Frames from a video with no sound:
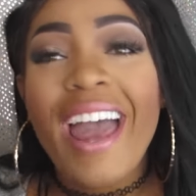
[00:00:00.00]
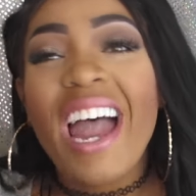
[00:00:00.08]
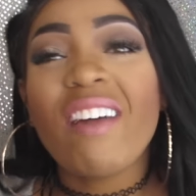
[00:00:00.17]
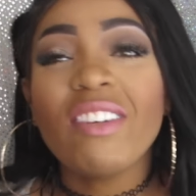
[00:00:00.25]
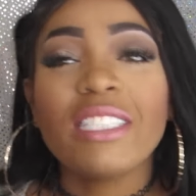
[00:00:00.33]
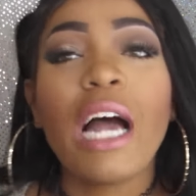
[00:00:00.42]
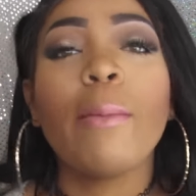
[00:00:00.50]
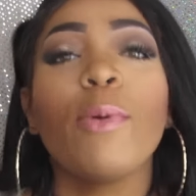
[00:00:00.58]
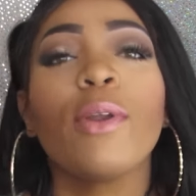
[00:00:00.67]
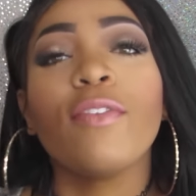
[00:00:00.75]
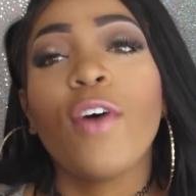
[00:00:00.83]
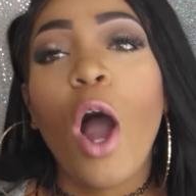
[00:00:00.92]
every time you're
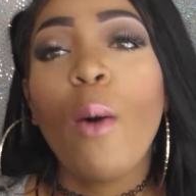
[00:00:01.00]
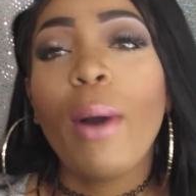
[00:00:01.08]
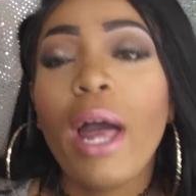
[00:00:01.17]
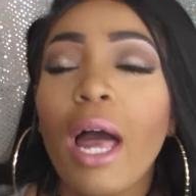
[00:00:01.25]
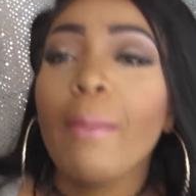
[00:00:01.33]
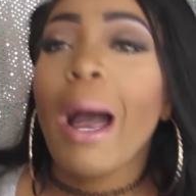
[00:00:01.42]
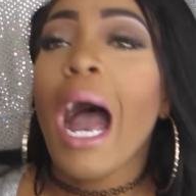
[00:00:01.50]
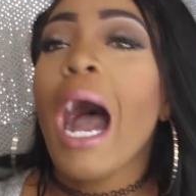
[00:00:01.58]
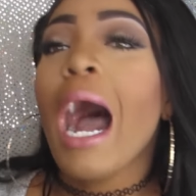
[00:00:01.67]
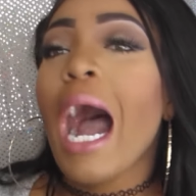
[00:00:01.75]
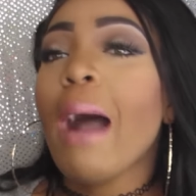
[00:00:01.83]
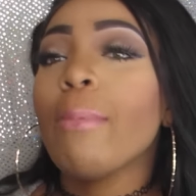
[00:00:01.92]
on the phone with him,
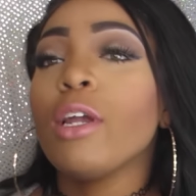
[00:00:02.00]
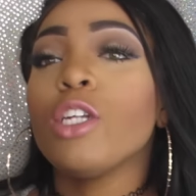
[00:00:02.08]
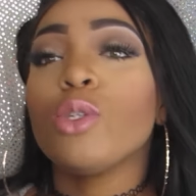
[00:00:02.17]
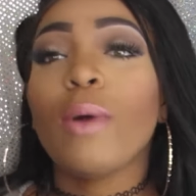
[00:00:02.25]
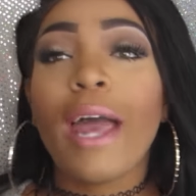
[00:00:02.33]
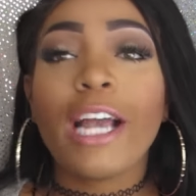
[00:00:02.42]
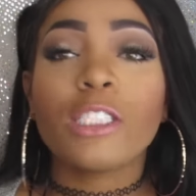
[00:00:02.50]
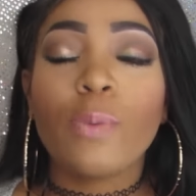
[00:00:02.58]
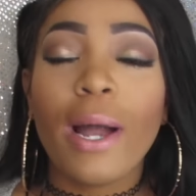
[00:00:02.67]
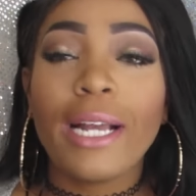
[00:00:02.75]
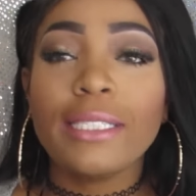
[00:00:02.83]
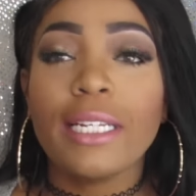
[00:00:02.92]
I'm gonna do X,
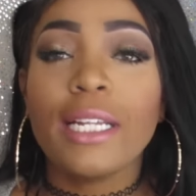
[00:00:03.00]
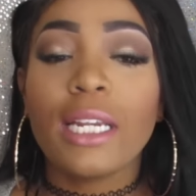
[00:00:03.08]
Y, and Z.